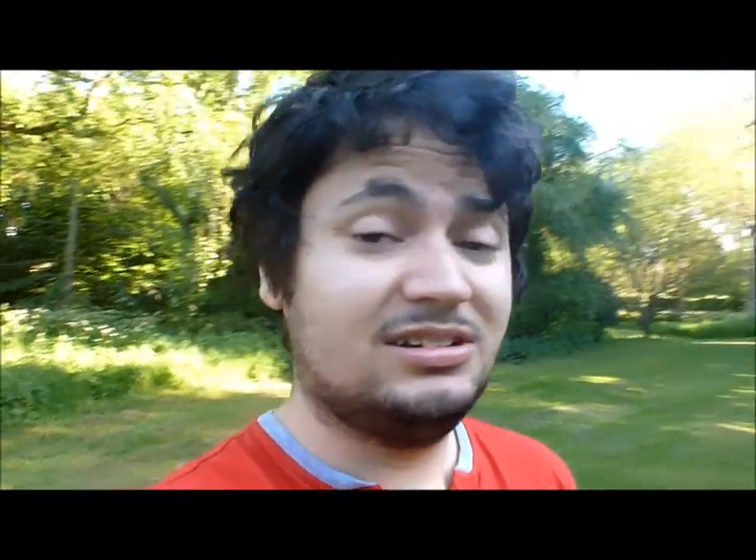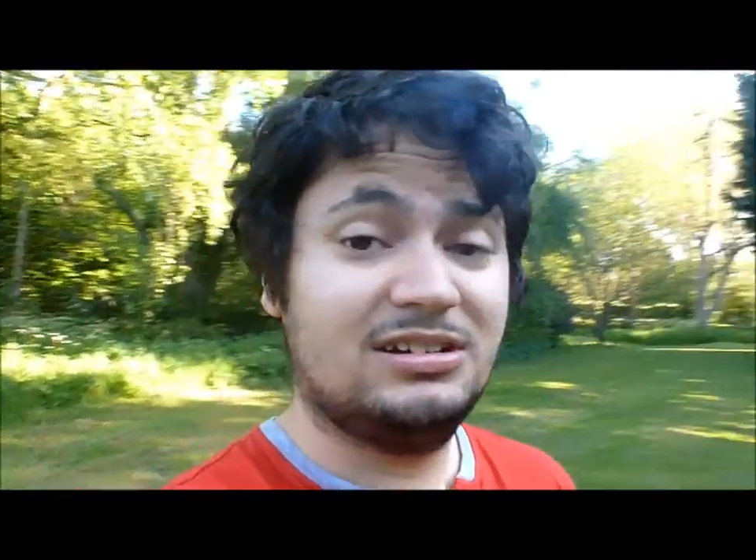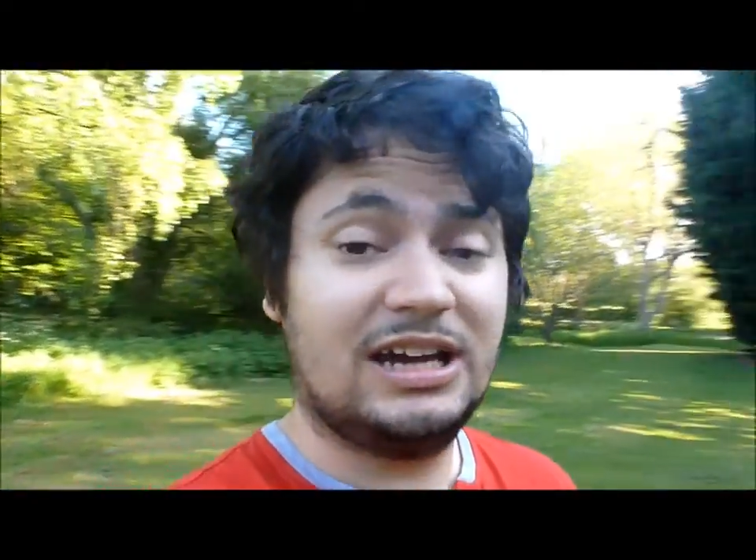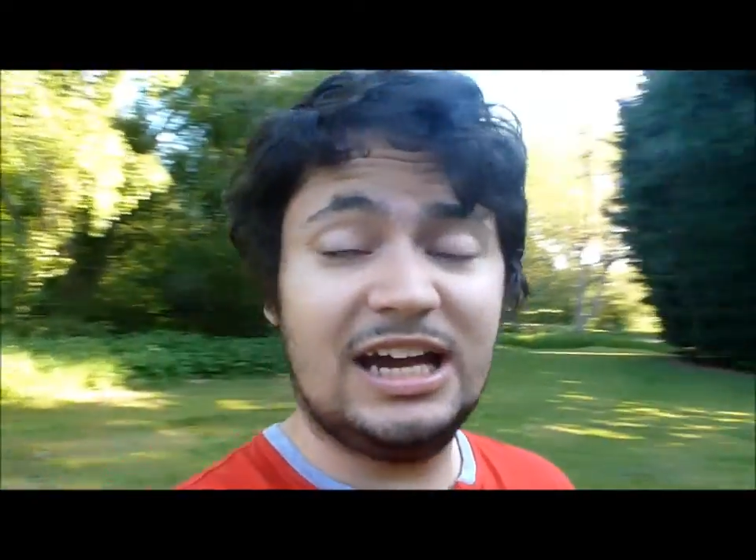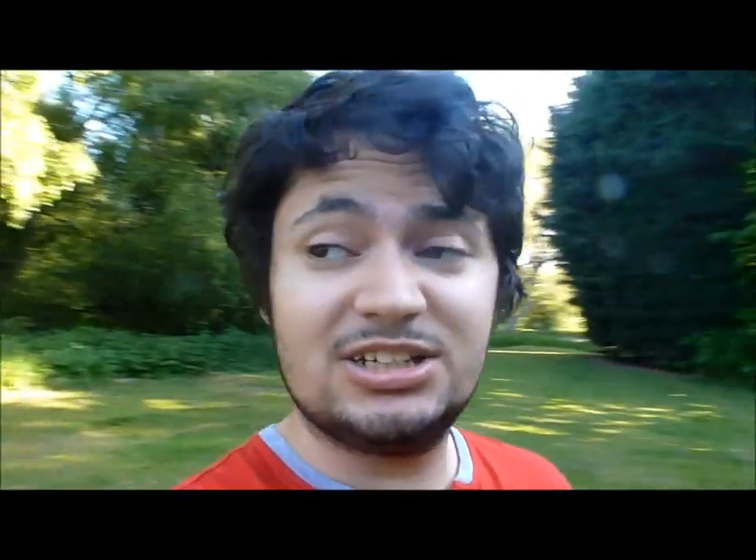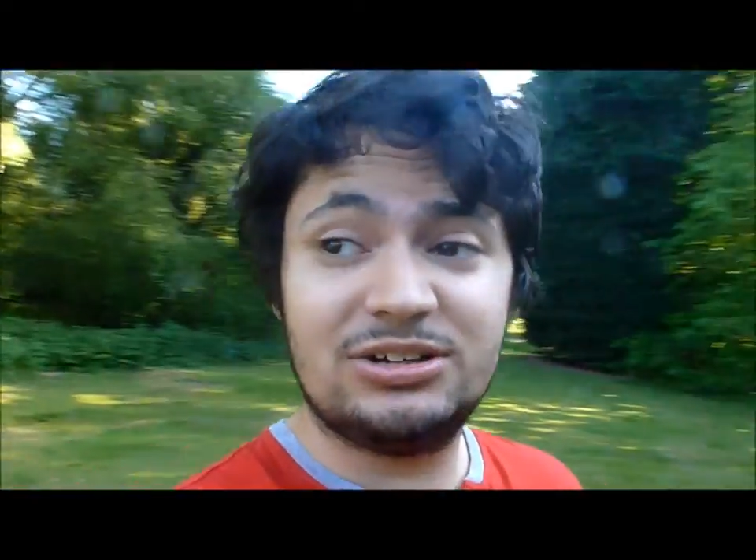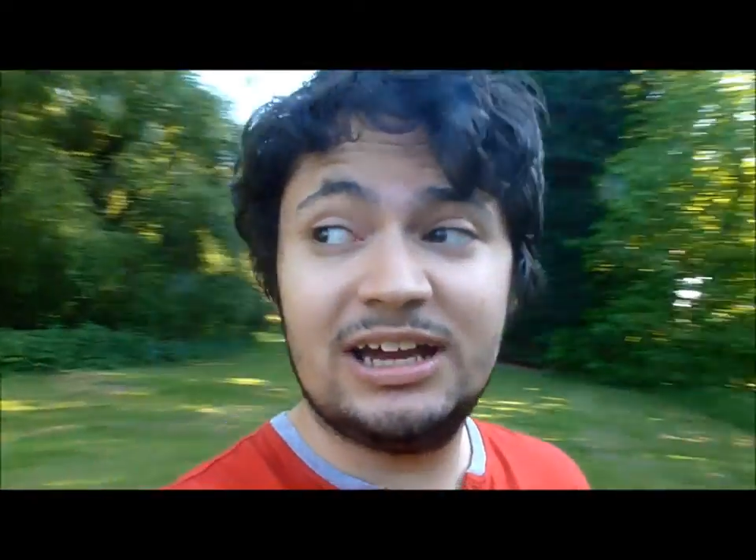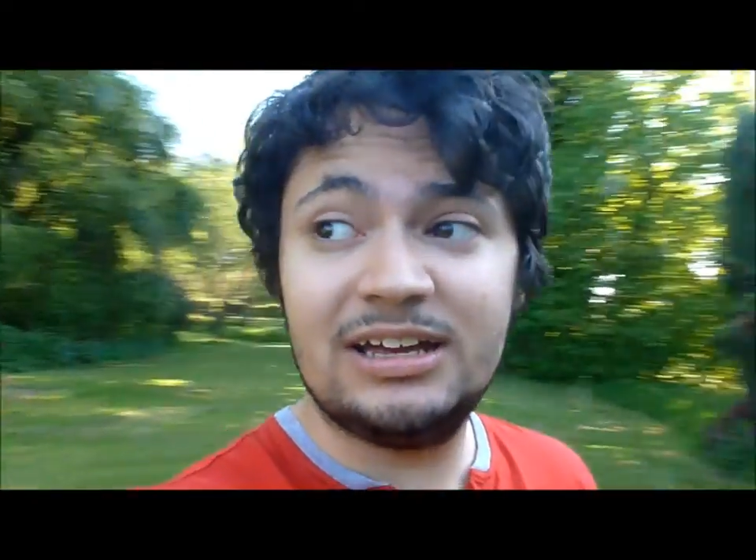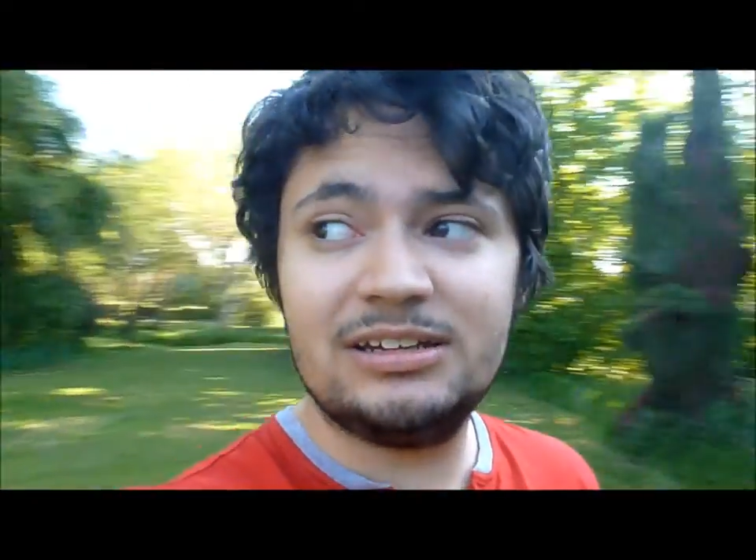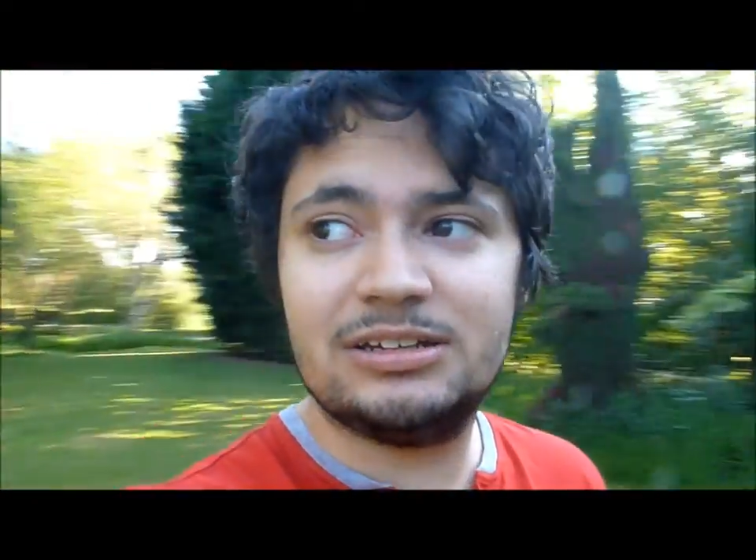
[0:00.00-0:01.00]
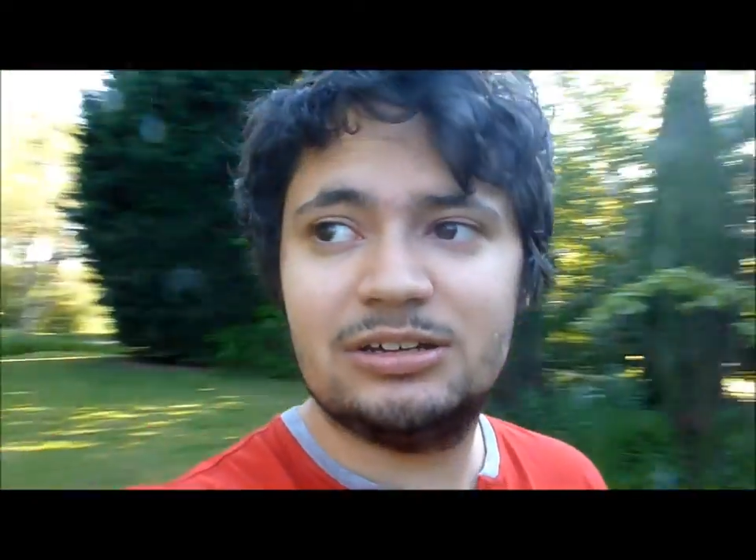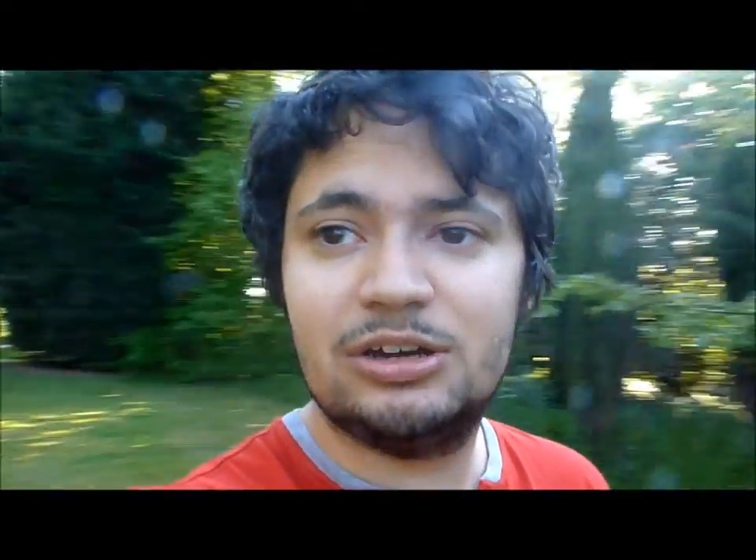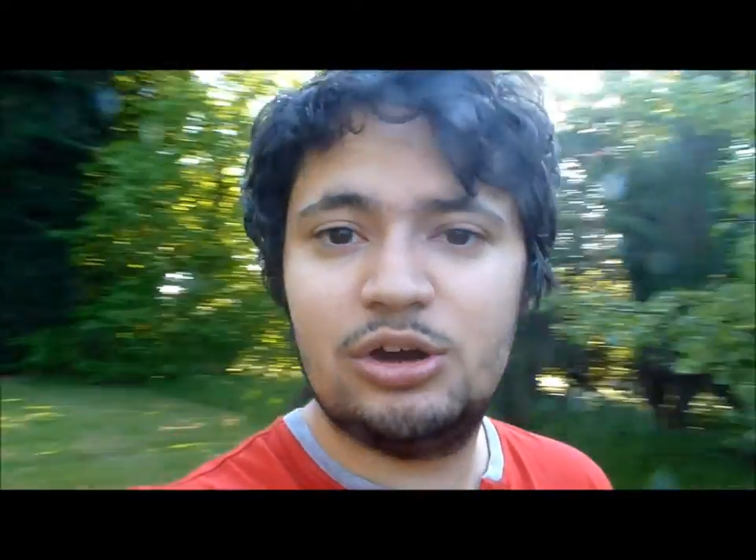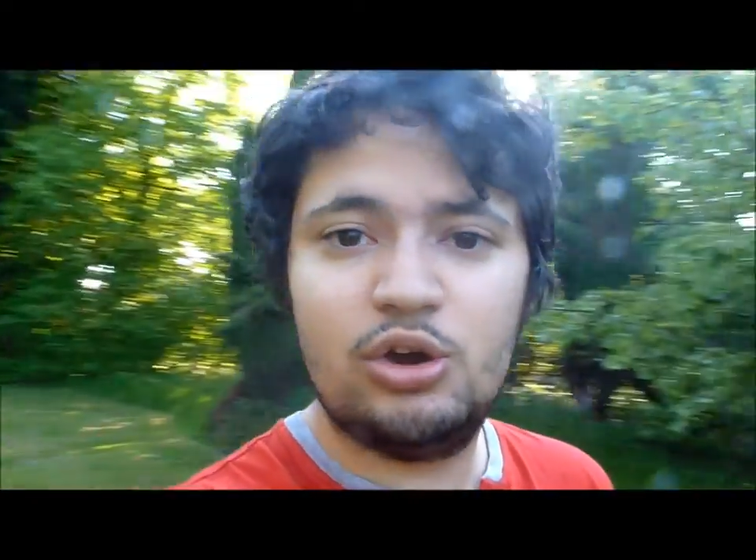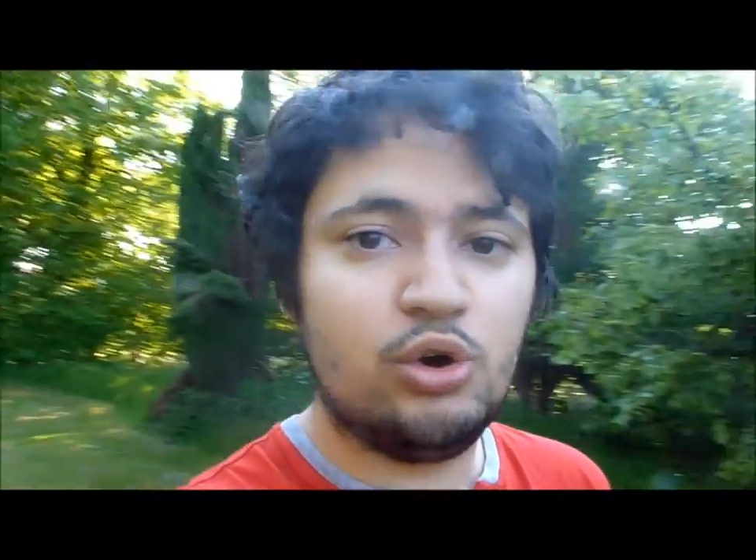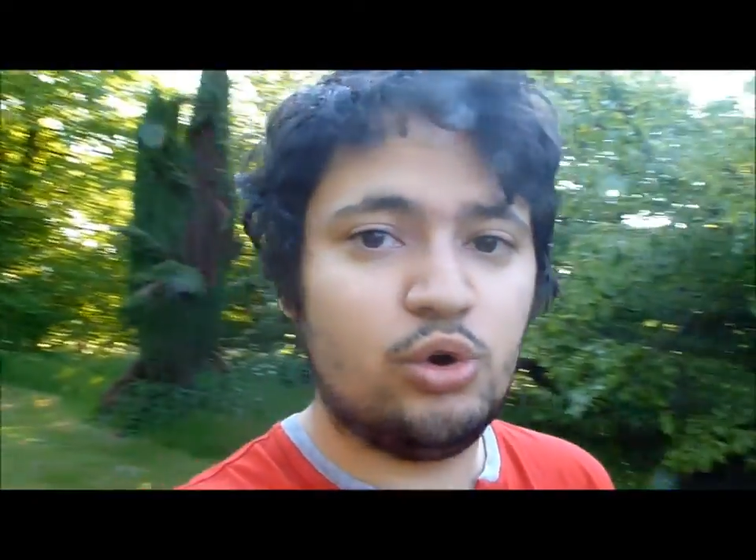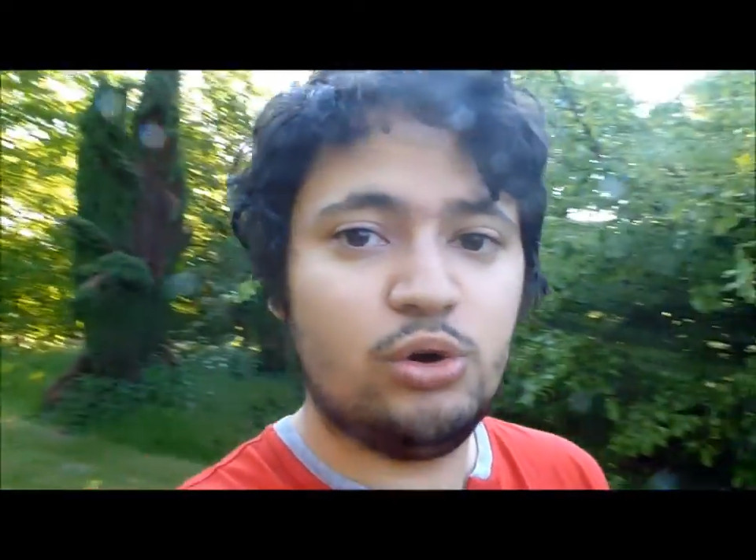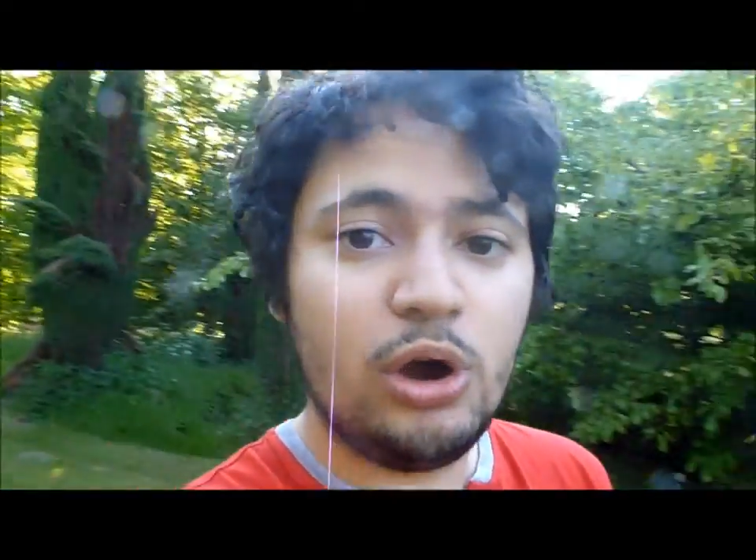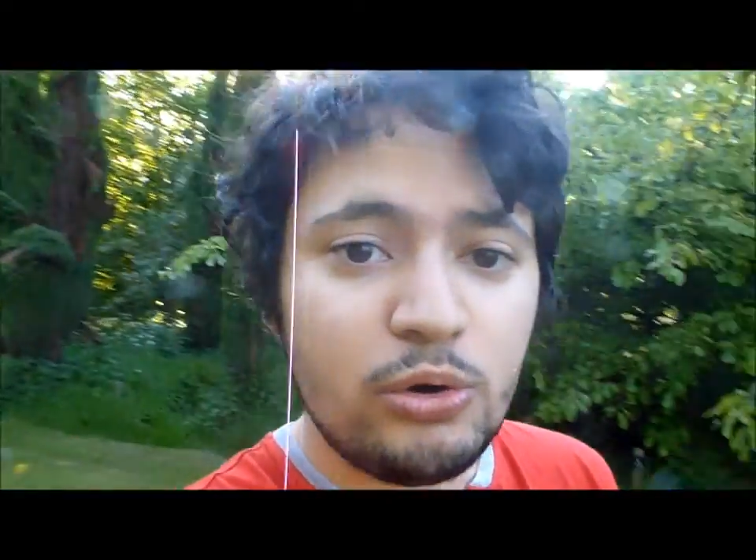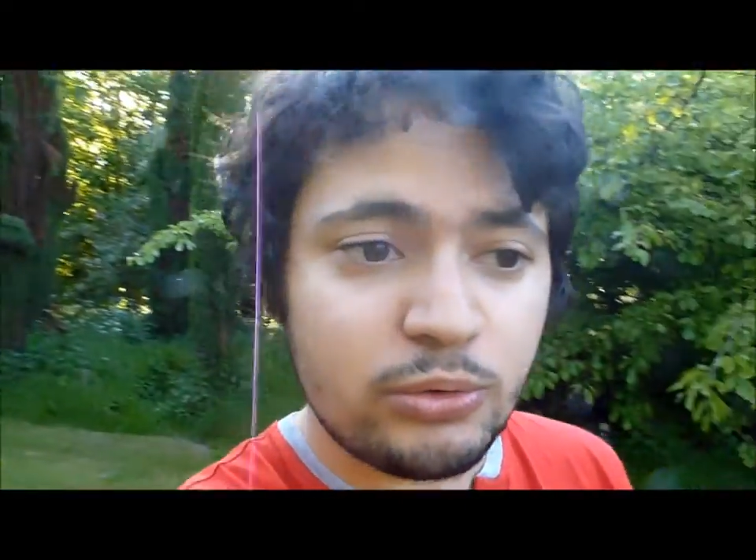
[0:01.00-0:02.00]
Cash on hand? Who
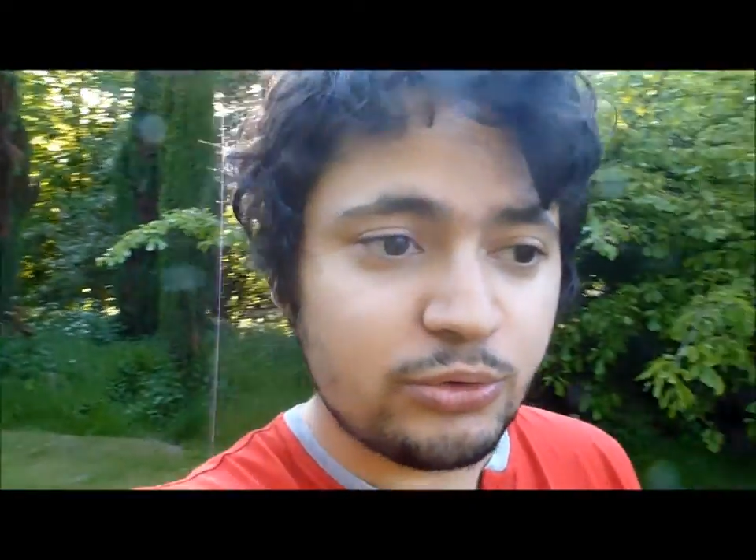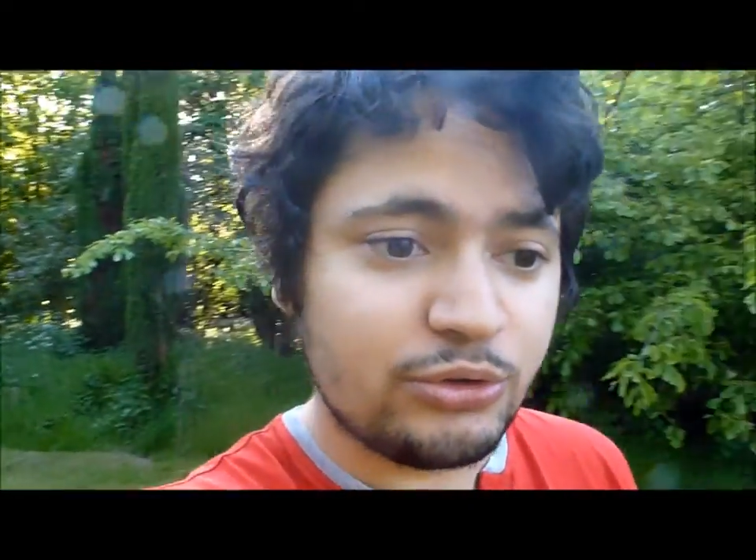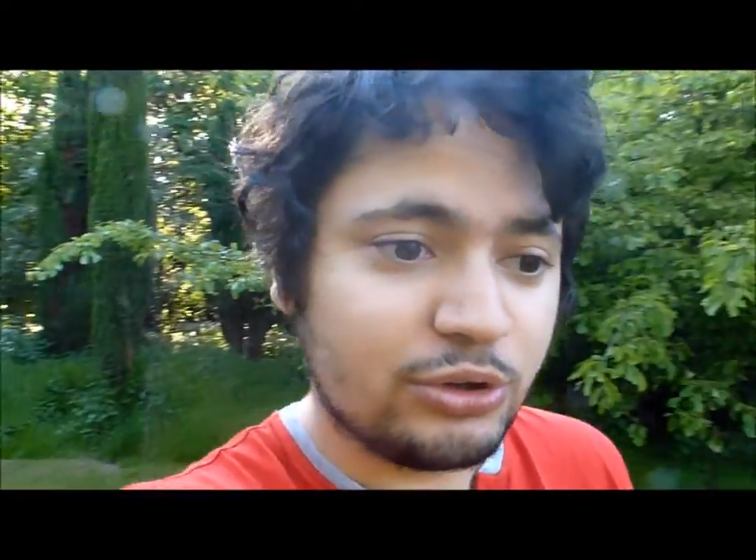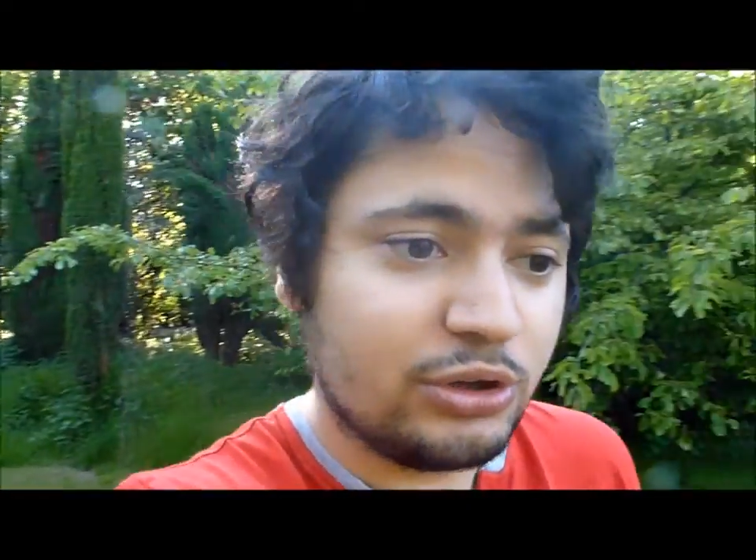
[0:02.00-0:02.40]
knows?